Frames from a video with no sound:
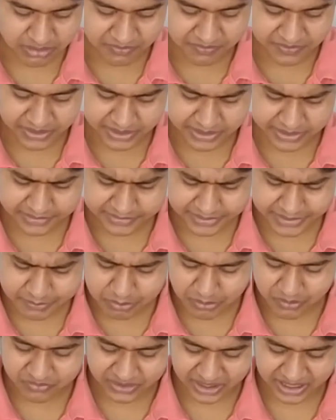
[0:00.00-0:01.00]
to a very
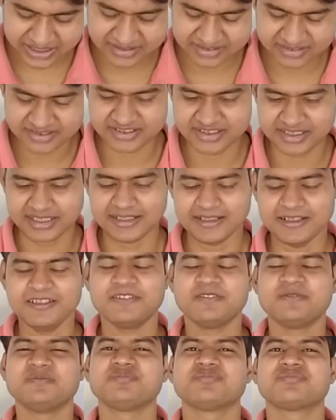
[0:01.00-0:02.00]
tip of tiger's tail.
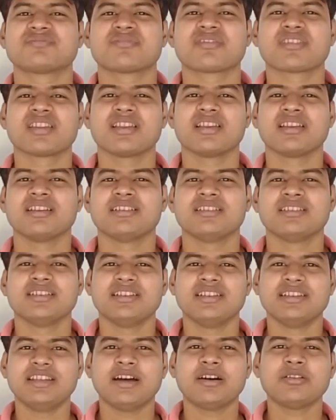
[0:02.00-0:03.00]

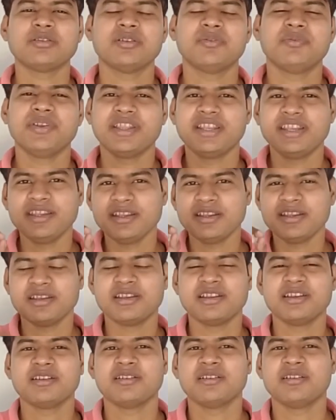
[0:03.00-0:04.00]
Now the
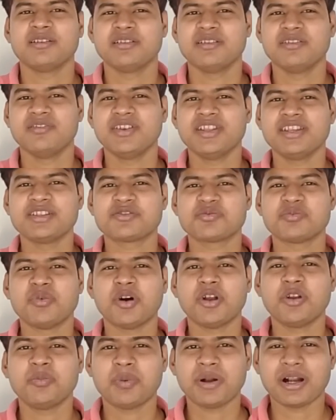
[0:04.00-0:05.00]
very
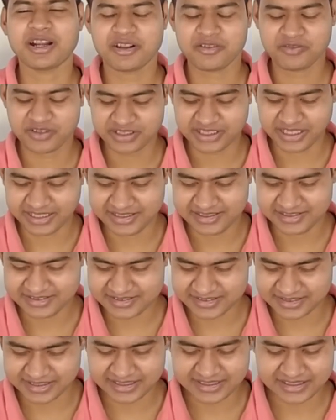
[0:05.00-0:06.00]
small part of the
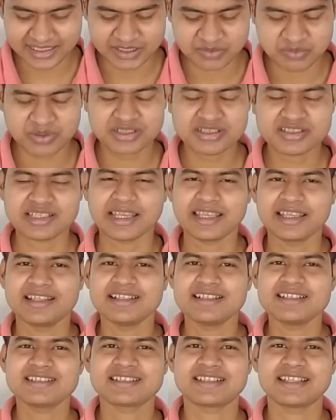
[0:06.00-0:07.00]
tiger's tail, that was
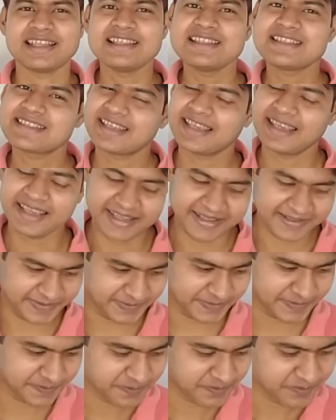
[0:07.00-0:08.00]
tiger's tail's
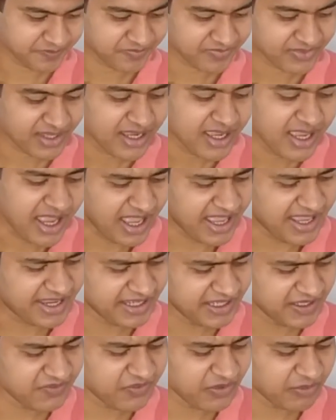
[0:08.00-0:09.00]
hair. A
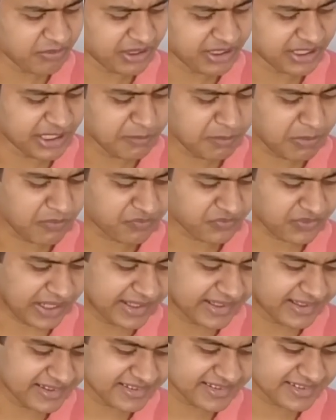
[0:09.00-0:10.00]
hair from the tip of
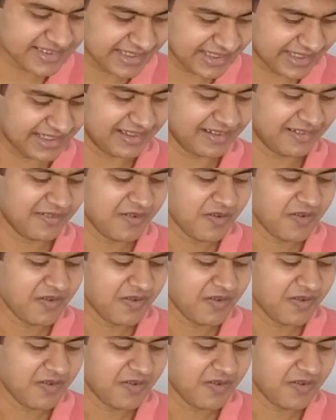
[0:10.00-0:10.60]
tiger's tail.